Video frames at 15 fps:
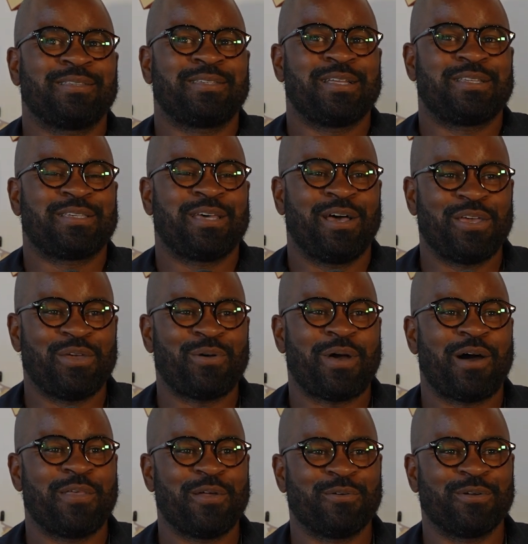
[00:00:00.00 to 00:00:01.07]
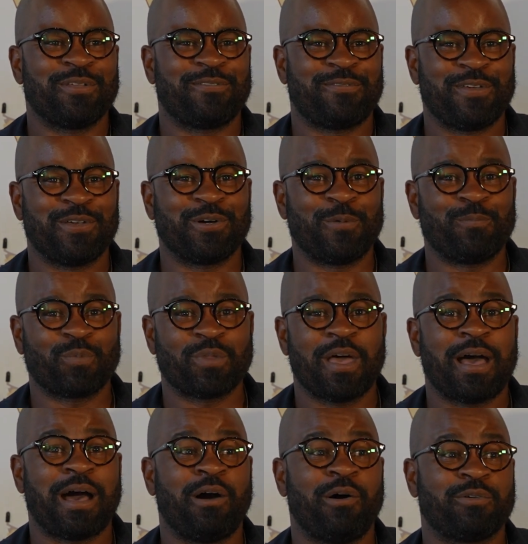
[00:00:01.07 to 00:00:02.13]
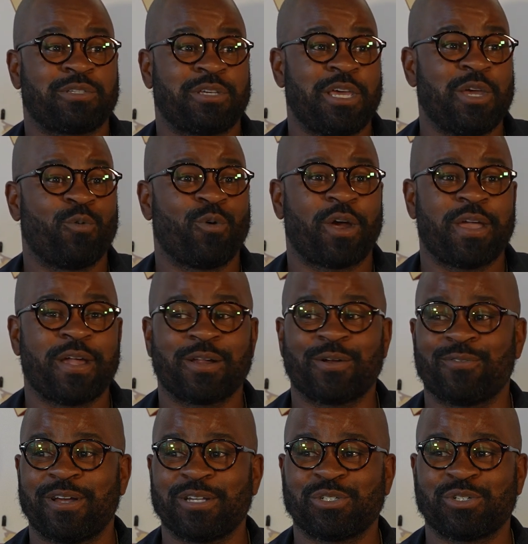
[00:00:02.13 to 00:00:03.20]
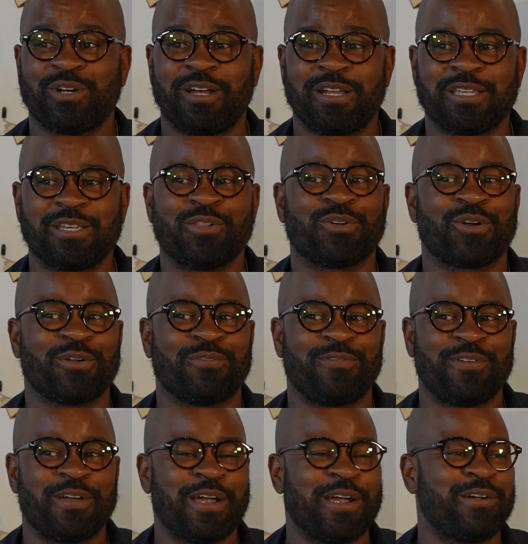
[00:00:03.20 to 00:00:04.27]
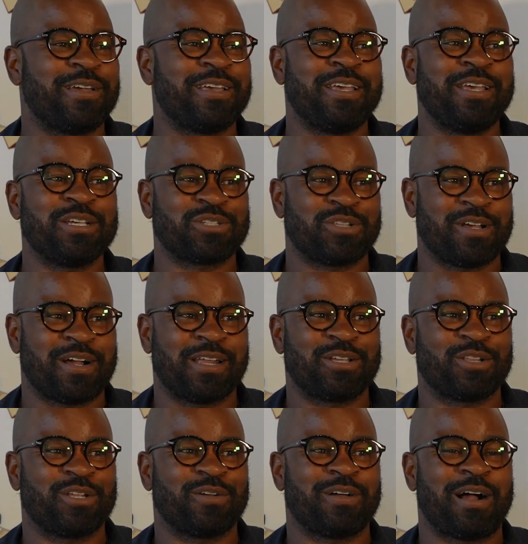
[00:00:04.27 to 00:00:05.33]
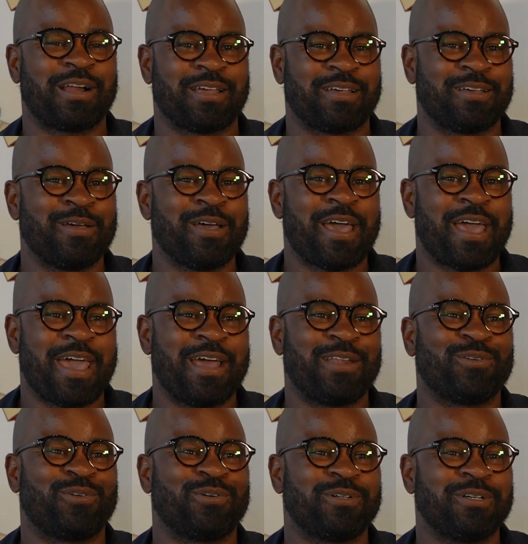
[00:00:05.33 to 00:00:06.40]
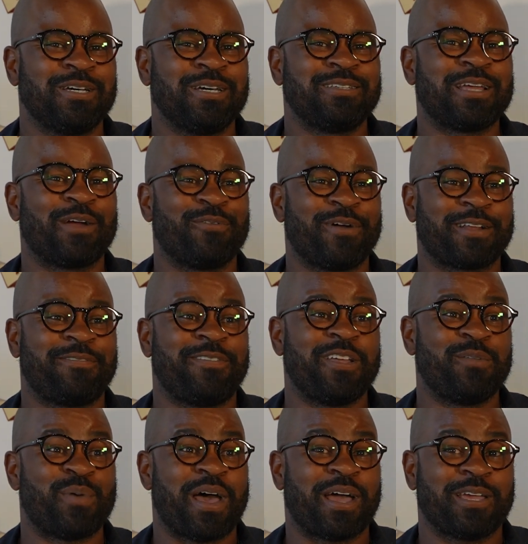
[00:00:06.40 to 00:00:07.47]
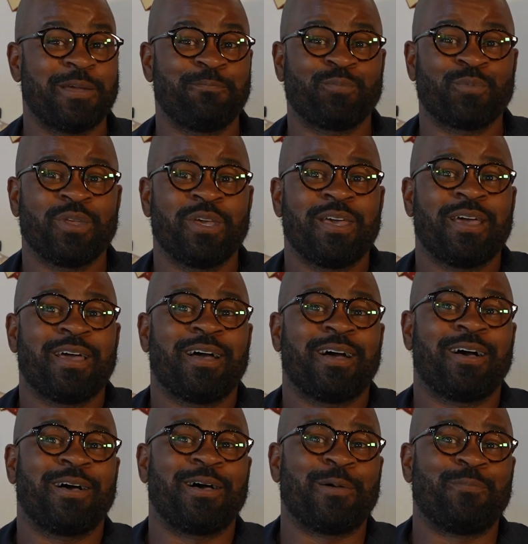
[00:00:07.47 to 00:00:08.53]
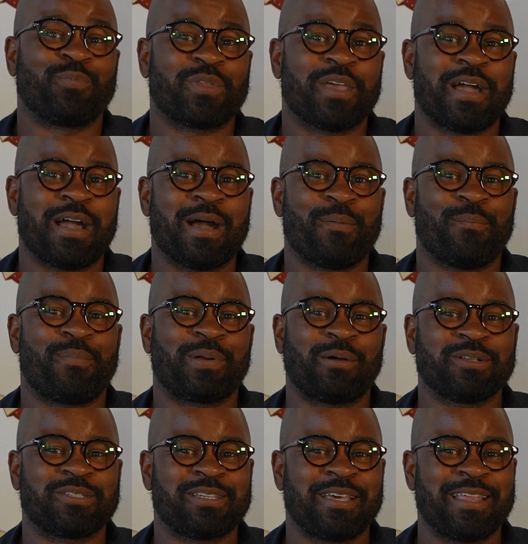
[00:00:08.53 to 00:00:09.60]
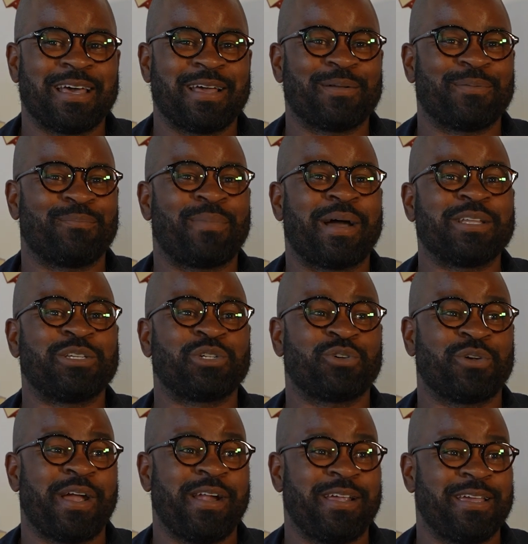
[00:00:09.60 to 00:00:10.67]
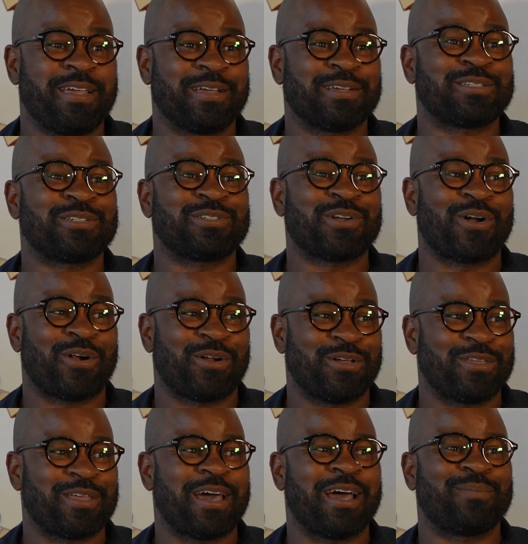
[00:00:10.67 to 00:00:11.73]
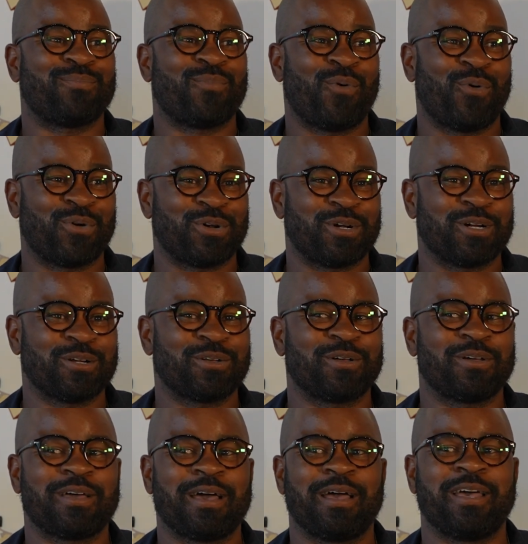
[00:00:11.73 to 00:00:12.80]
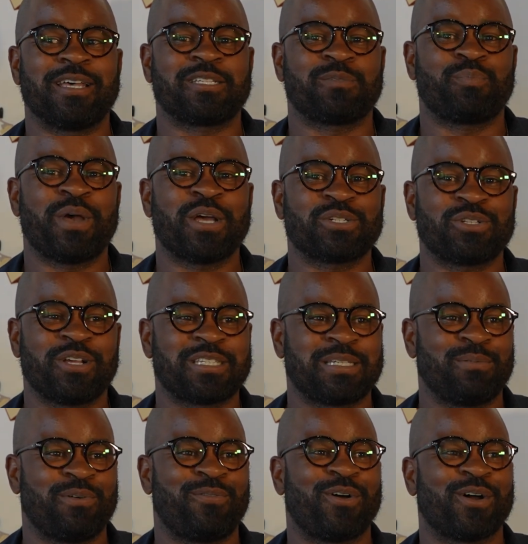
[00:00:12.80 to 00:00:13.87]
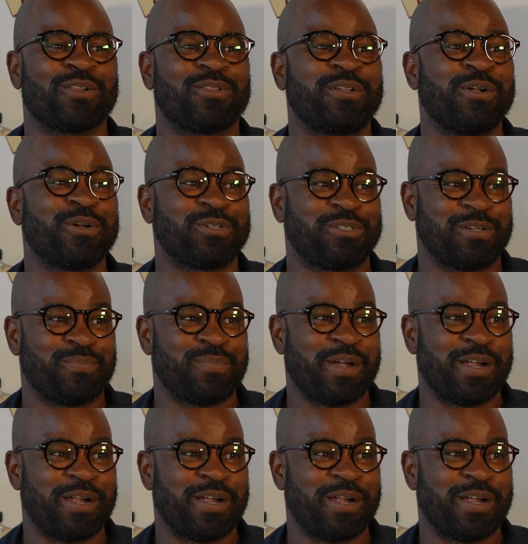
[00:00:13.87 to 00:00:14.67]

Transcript: to tell you how they really feel. I'll tell you, working in a restaurant, you learn very easily how to, how to handle direct feedback. Um, but I would say that my training started at Mortar, especially at some of our leadership